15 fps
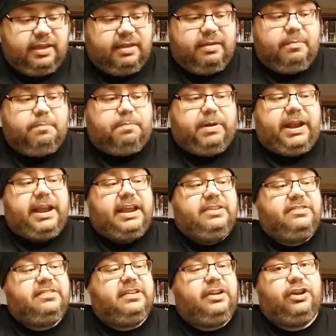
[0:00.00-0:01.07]
but it's
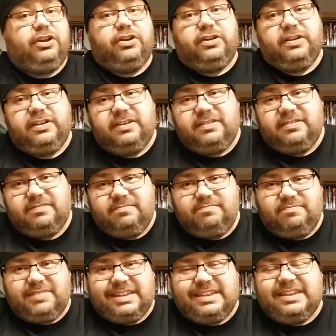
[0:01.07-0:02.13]
a good
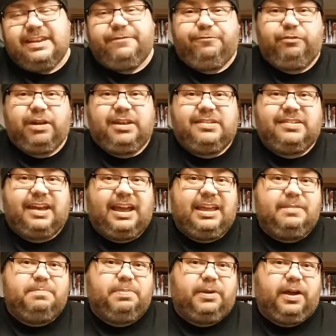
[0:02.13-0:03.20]
different
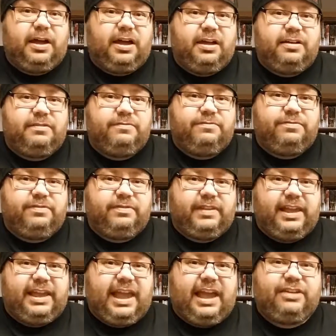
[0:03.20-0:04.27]
type of,
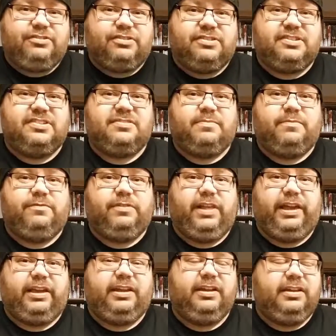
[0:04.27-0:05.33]
like, exorcism
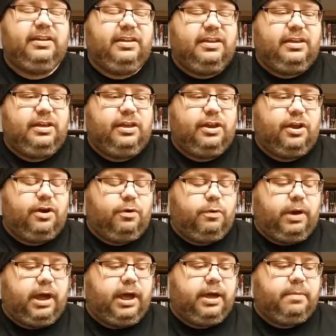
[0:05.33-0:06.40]
flick, you
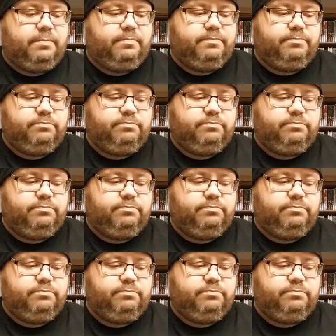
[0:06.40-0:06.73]
know.